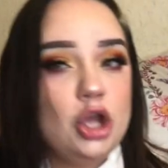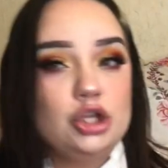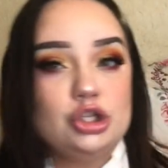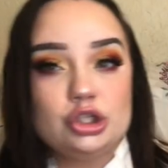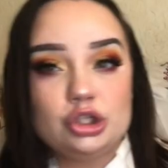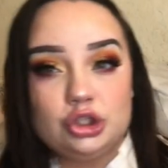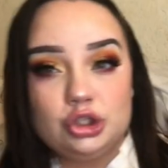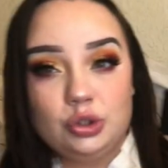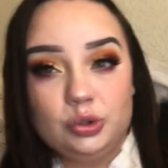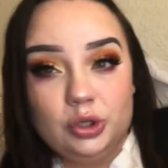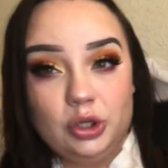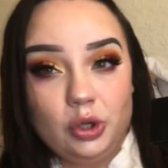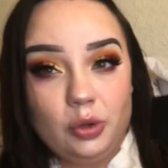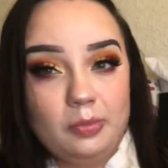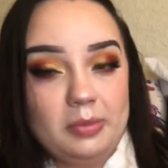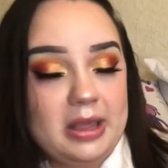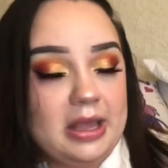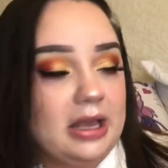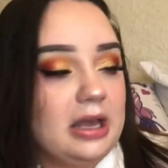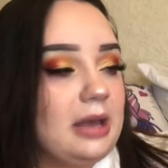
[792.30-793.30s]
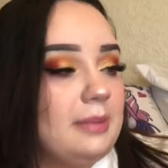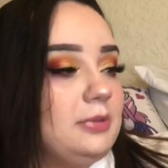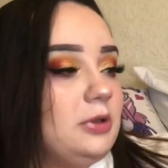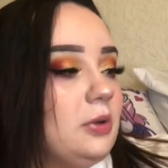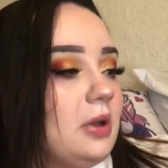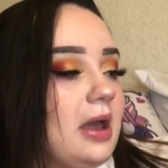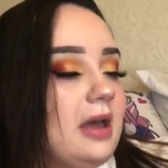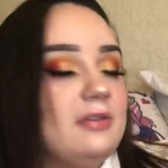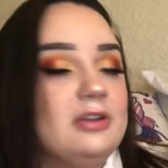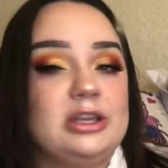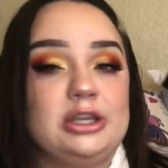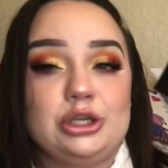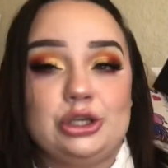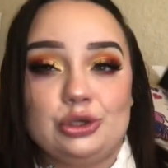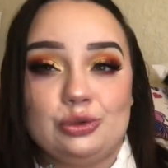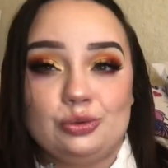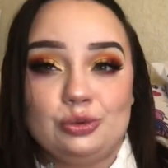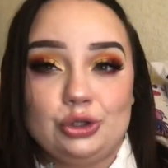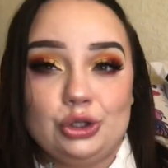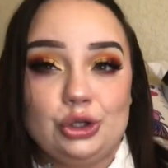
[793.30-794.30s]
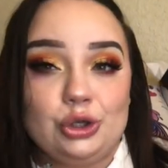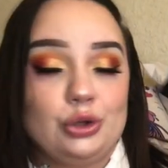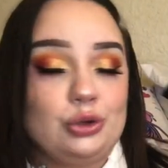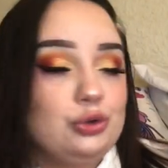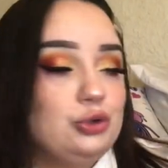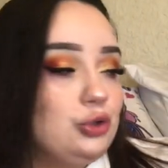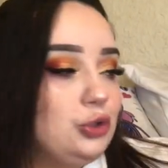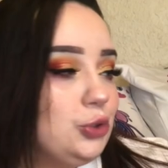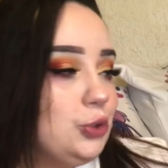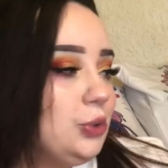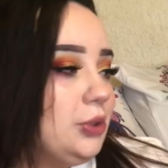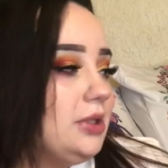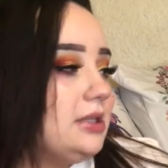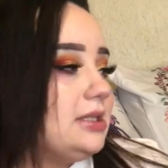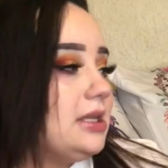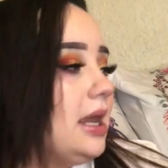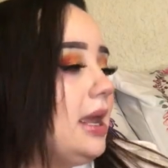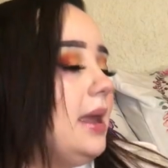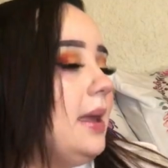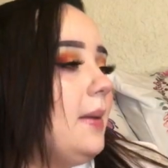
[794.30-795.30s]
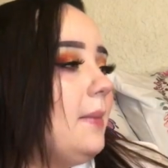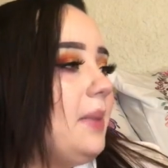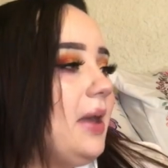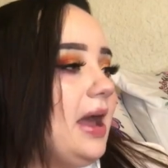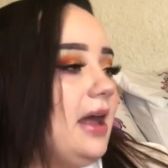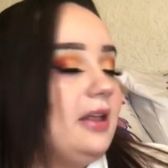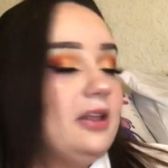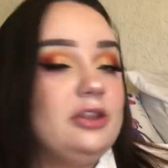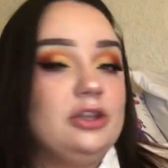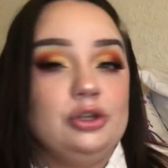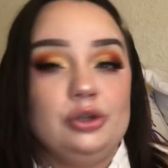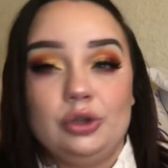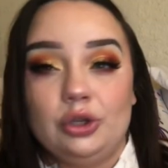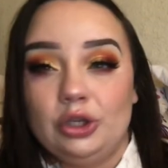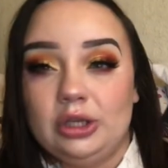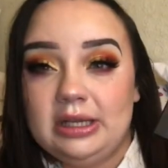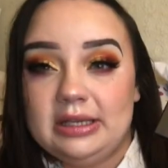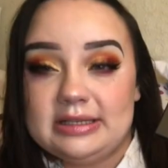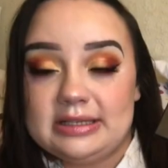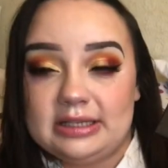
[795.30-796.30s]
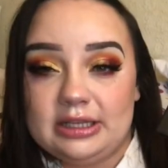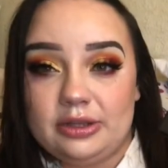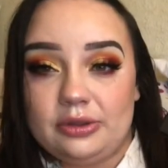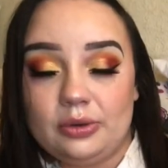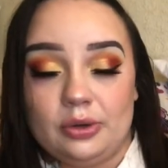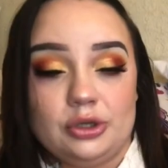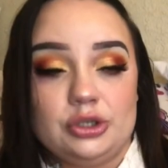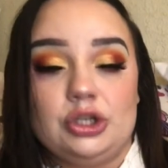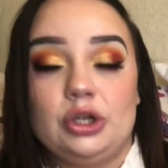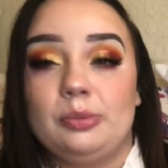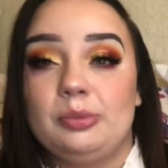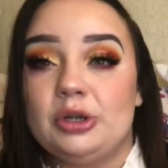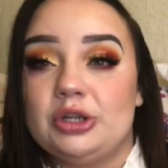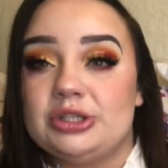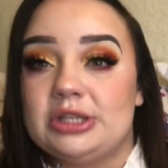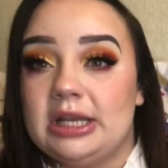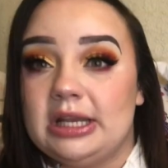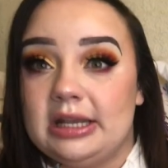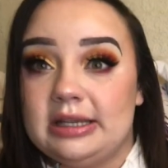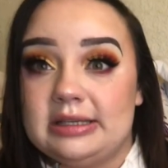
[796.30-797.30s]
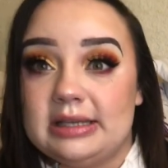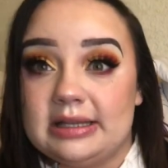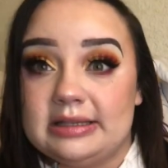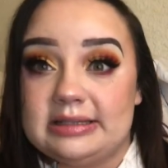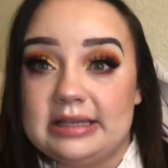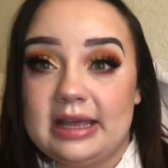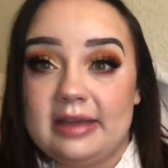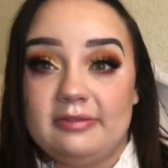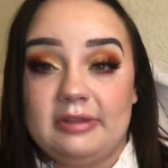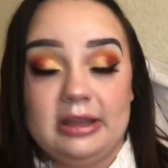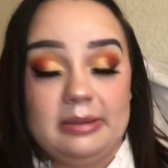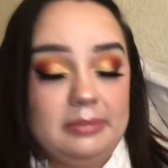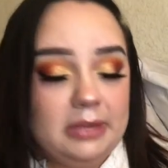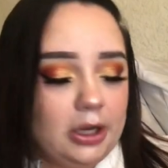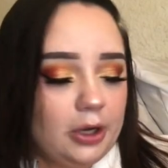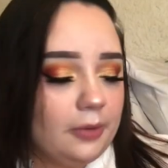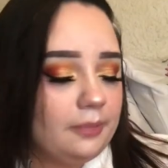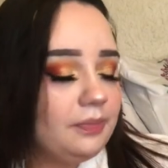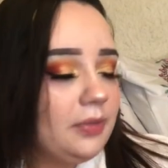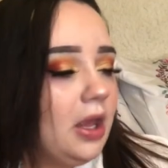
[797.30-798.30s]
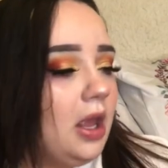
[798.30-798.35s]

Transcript: studio makeup. You have a cute little nudes palette that you can easily throw into your purse, and it does have a mirror.